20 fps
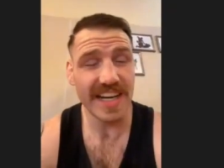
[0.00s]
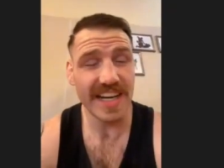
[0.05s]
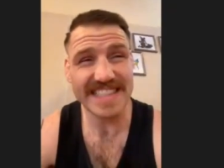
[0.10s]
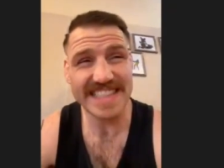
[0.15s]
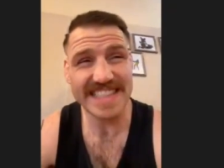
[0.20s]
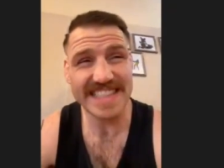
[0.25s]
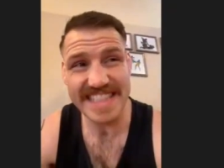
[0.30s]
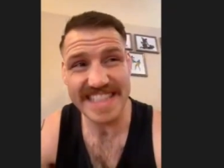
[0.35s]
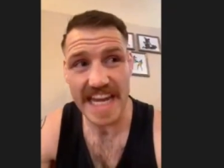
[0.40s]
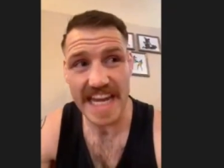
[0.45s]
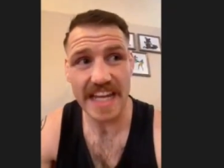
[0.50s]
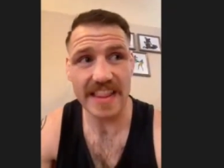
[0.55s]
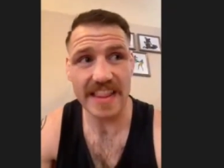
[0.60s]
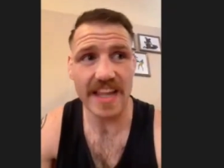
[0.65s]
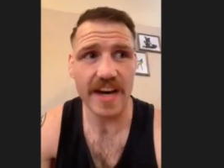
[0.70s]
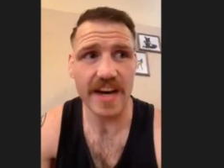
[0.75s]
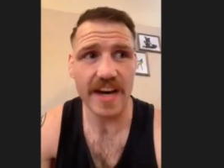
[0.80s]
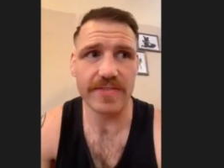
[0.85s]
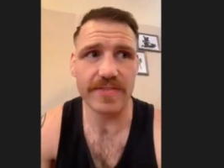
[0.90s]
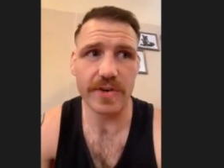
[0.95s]
Staying
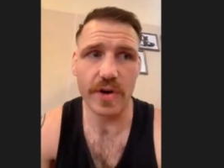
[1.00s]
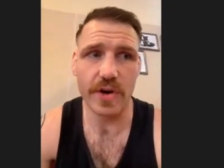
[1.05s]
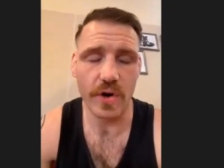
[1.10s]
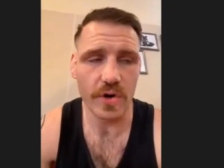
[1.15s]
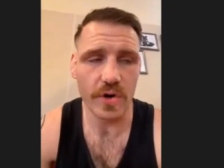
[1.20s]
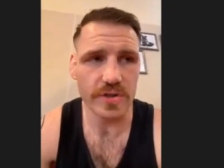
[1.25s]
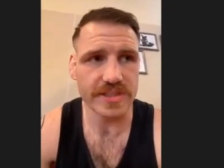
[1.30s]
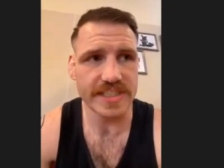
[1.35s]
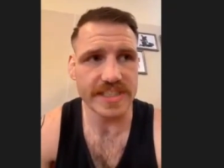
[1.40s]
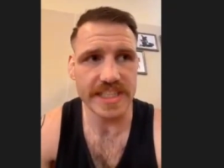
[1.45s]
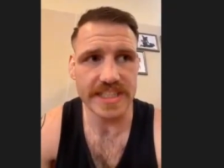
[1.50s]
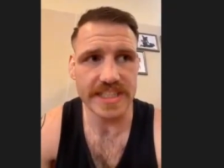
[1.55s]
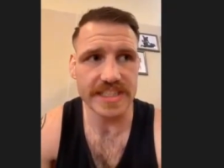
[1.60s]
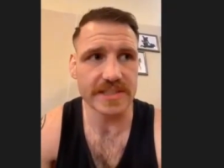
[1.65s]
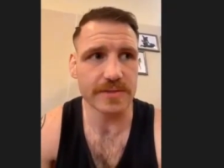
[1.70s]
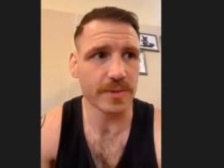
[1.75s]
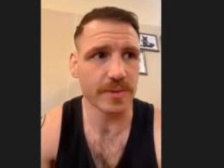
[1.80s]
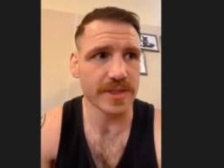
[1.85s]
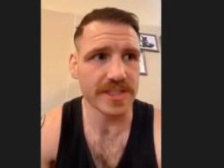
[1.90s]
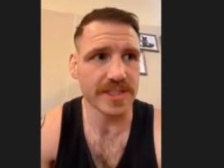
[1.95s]
there for a whole
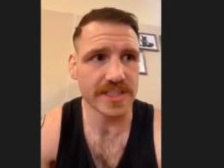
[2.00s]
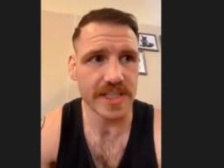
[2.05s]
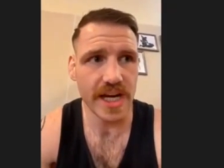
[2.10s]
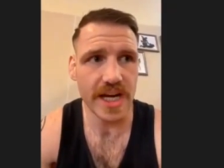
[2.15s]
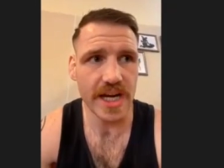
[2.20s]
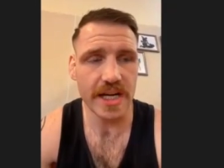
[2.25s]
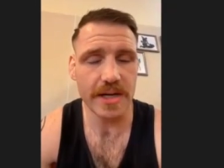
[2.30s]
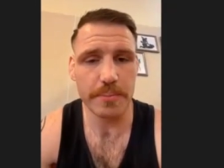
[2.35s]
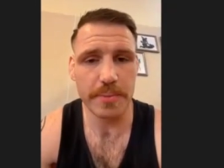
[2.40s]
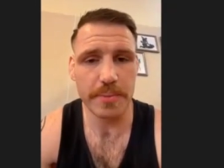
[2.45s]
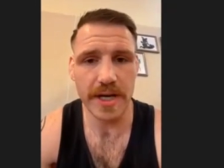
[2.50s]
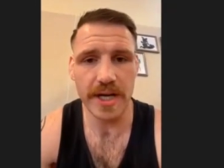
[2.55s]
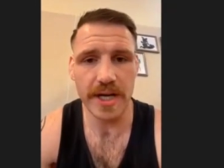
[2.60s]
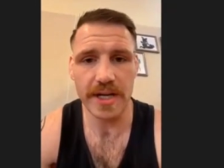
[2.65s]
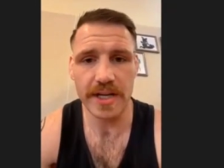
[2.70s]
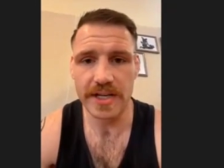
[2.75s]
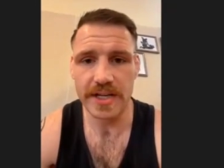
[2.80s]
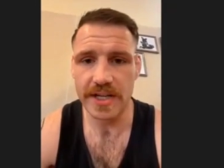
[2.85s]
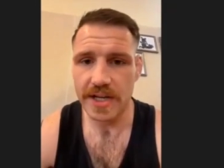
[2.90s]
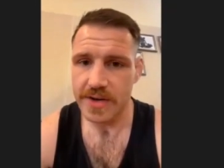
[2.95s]
season would suck. But
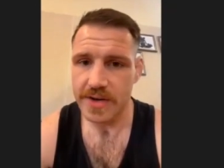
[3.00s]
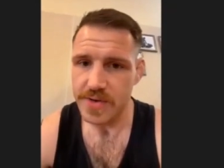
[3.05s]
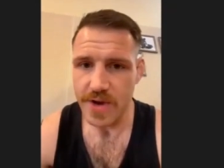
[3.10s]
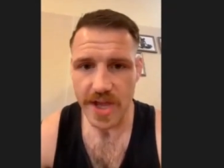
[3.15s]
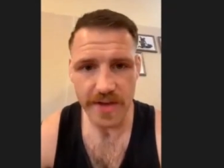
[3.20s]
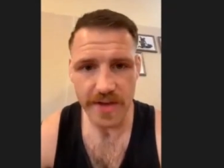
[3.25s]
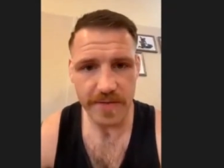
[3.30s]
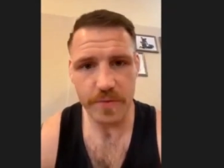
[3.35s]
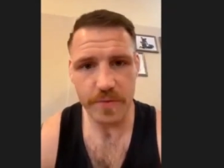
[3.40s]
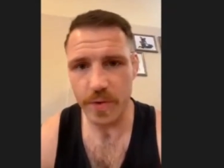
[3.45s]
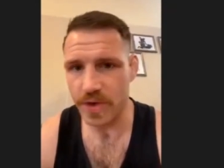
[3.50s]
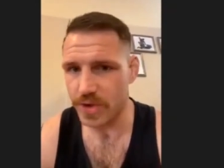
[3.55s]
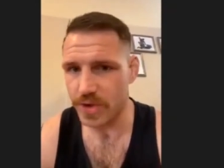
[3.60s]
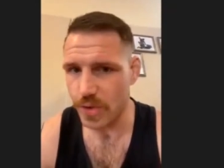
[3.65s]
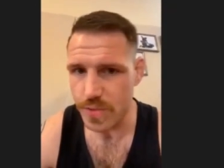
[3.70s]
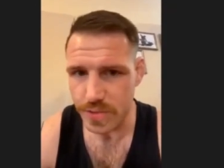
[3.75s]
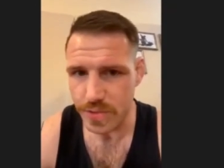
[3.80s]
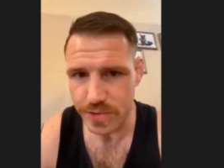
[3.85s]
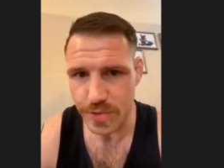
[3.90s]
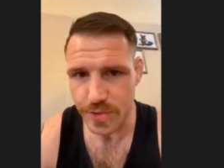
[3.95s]
if we
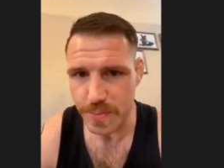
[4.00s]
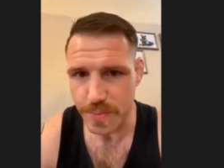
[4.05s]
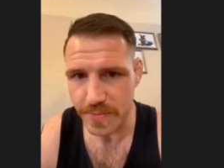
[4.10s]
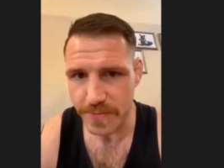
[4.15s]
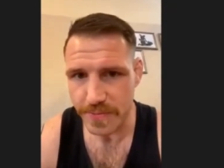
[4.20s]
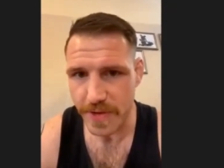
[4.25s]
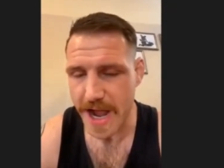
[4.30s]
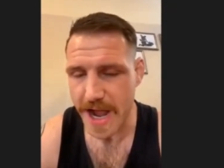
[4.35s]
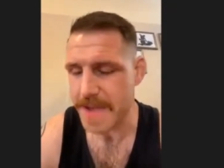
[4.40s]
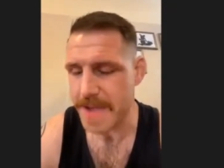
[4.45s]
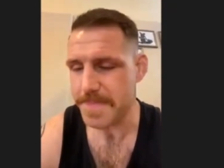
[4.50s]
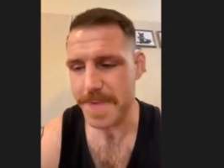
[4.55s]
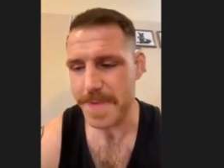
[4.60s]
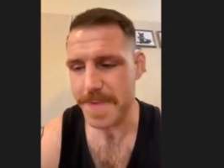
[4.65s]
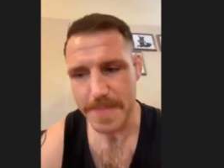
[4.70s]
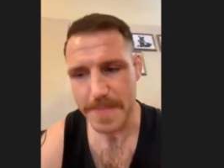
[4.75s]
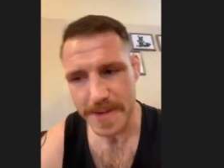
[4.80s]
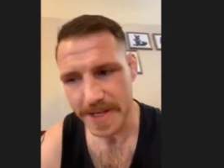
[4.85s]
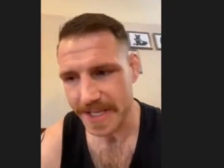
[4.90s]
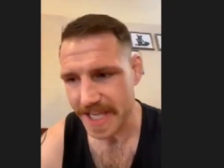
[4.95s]
do a super fight,
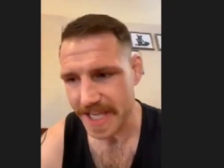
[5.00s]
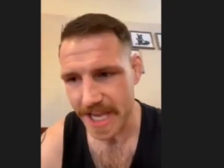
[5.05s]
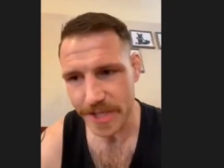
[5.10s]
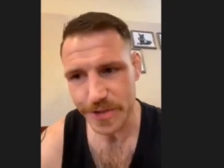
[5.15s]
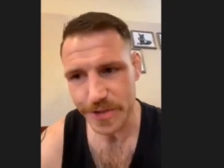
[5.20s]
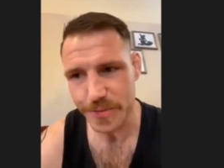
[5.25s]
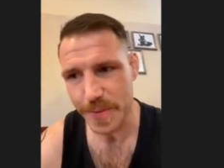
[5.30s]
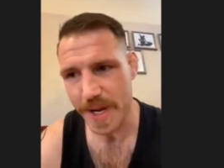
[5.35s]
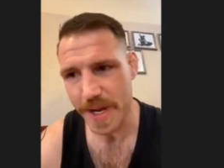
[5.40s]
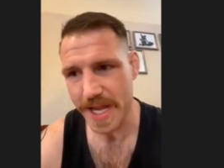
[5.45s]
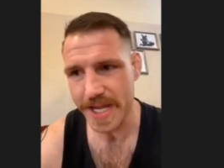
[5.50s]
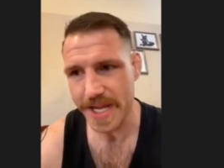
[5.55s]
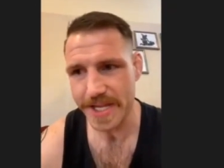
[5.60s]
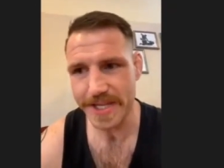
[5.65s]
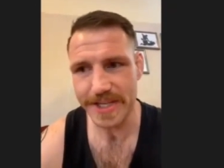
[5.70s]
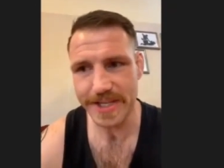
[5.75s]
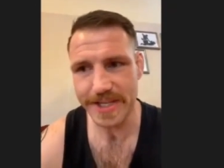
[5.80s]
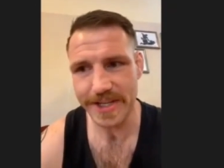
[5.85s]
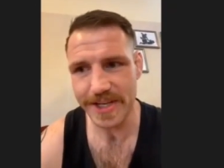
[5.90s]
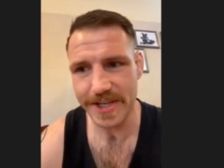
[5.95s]
maybe a catch weight,
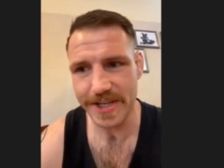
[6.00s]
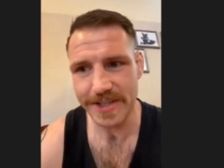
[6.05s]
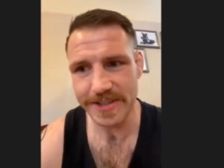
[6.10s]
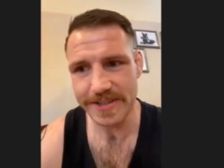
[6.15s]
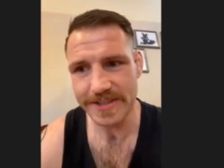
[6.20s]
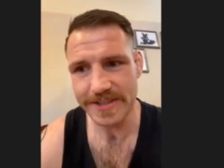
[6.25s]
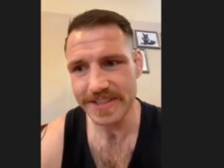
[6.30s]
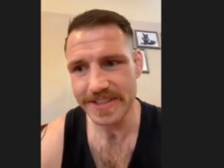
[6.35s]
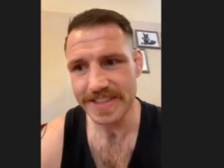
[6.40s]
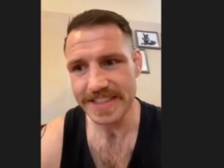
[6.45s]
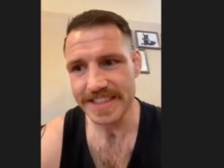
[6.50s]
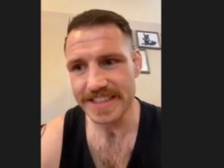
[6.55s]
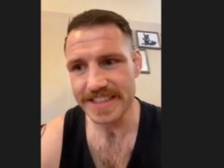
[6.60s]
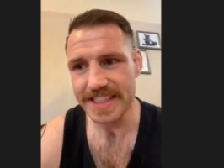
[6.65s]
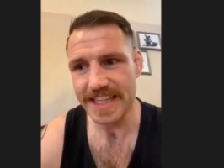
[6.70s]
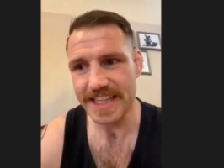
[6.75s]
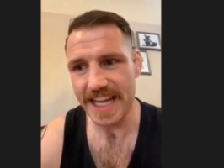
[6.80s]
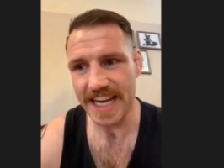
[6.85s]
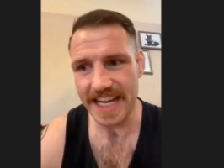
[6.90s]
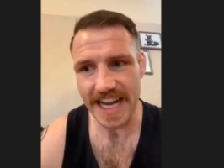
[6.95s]
you know,
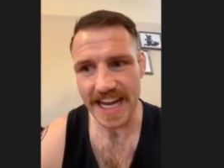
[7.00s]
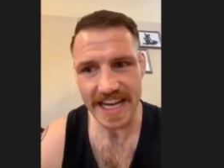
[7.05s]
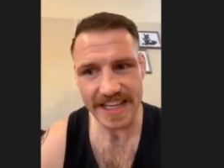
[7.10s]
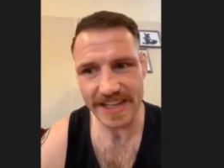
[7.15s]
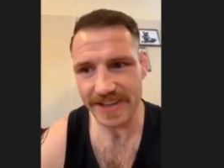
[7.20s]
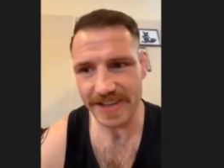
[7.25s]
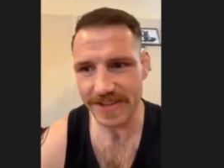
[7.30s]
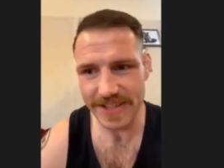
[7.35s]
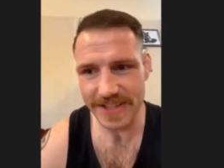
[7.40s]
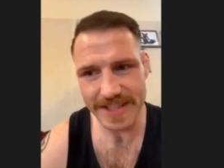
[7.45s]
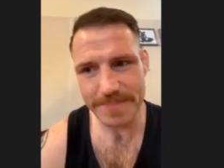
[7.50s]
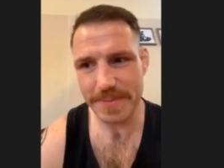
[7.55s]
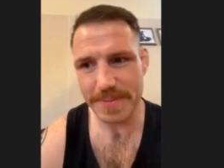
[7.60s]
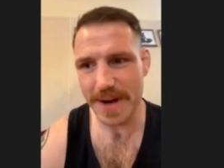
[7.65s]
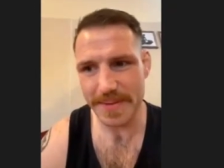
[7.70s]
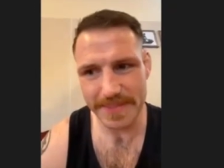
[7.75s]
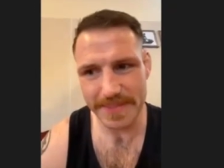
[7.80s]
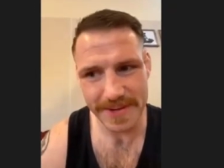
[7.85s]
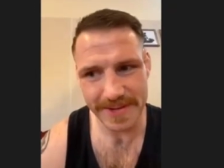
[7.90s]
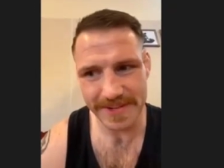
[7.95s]
like I know he
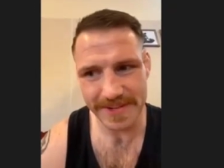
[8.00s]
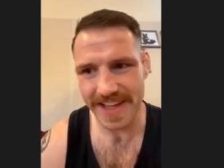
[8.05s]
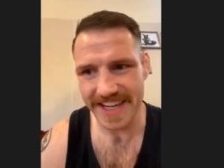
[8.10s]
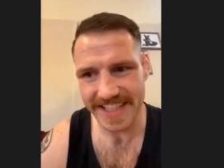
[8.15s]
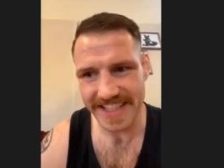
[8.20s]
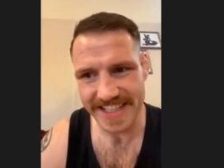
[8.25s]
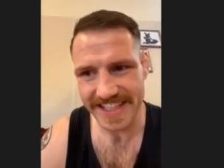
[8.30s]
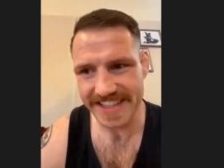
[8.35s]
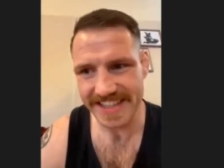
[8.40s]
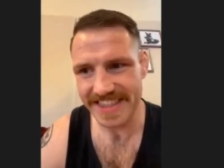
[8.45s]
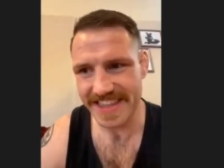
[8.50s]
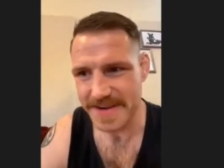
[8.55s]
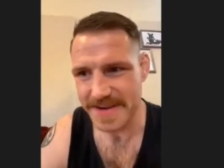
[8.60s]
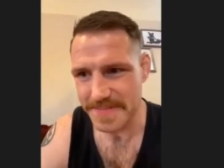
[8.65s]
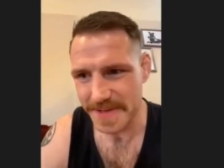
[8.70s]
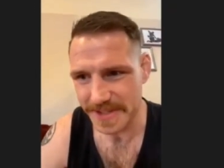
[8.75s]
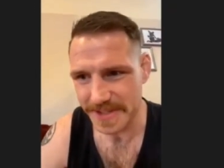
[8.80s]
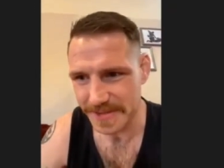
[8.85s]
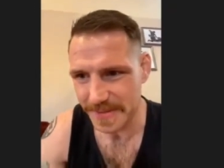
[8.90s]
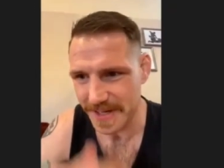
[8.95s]
probably don't like cutting that
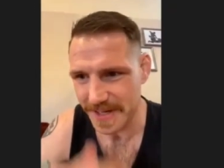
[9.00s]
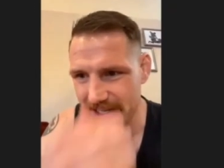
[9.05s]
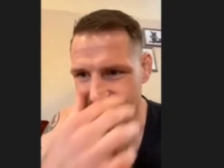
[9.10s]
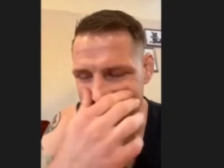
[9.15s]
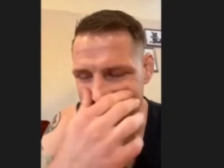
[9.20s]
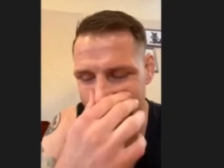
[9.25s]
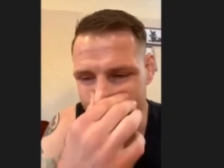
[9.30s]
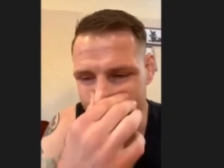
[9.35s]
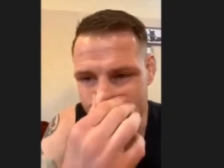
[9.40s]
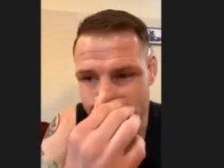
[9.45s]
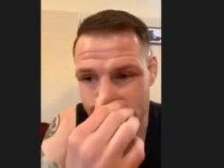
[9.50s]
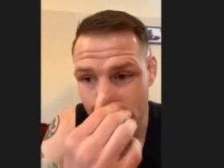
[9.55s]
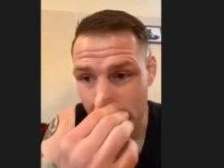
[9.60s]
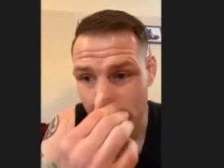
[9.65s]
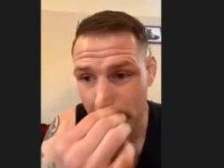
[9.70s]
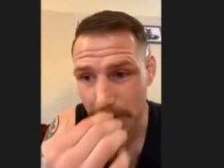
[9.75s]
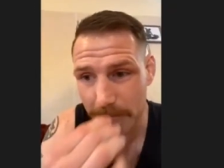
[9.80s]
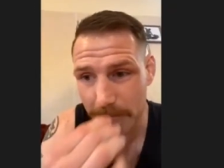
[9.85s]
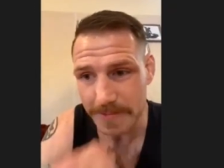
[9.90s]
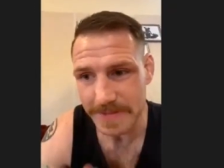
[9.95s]
much weight either.
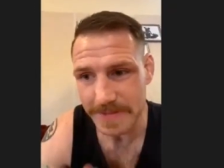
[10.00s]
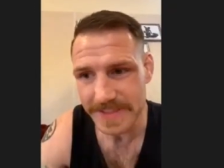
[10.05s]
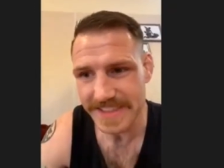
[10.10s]
So